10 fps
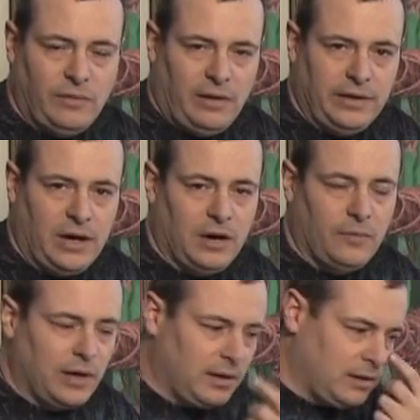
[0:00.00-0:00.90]
all the
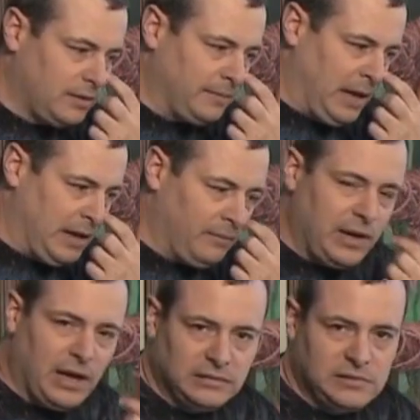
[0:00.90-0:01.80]
artwork. Uh, we
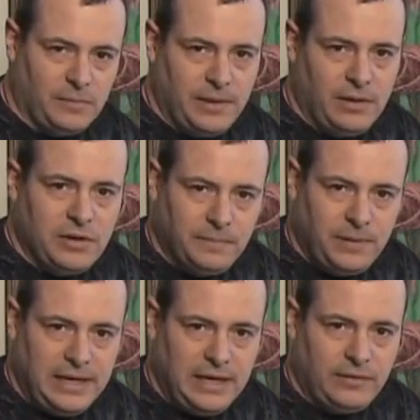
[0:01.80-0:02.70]
also build
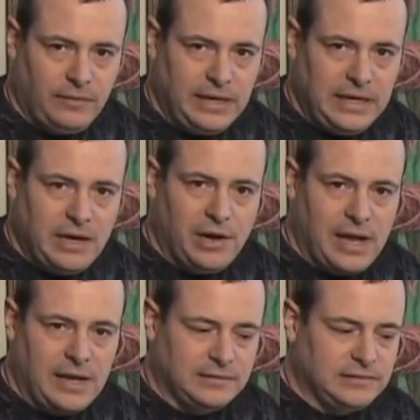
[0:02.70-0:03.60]
complete 3D haunted
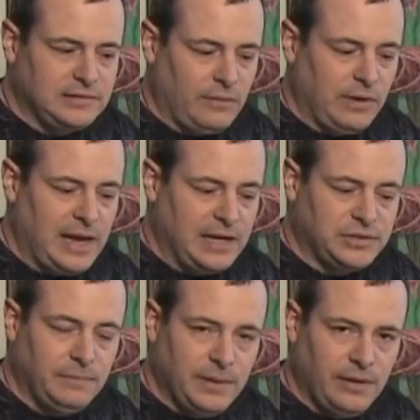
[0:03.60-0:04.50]
houses that we
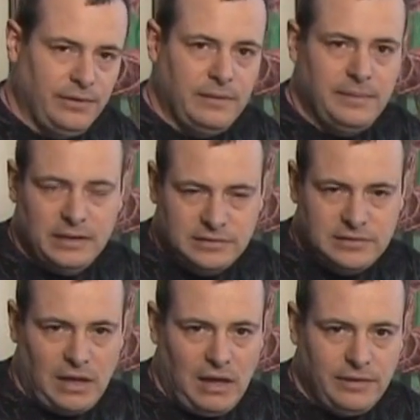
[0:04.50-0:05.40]
actually build them and
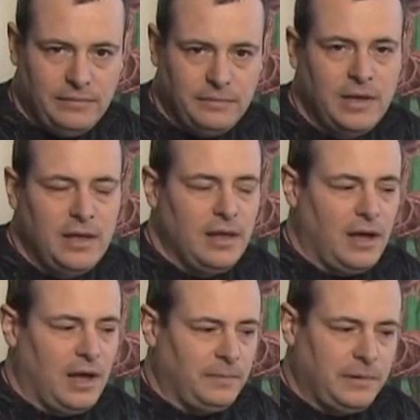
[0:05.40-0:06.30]
install them,
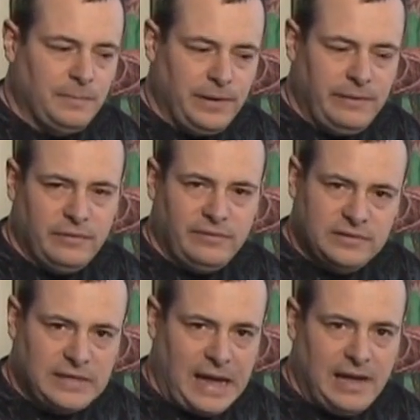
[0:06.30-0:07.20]
um, complete with
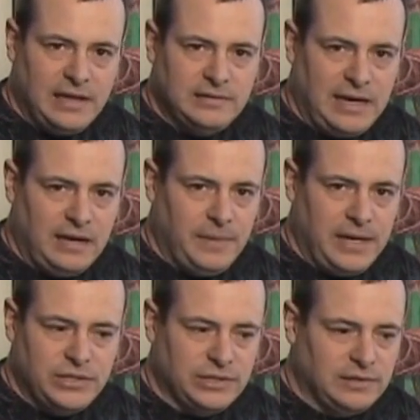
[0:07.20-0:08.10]
facades,
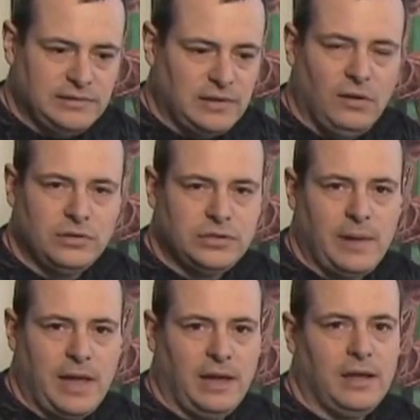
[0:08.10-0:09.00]
animations, the whole
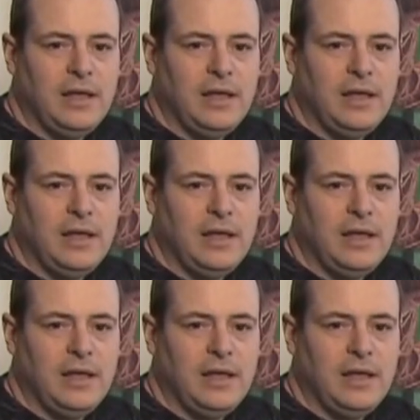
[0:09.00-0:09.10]
shebang.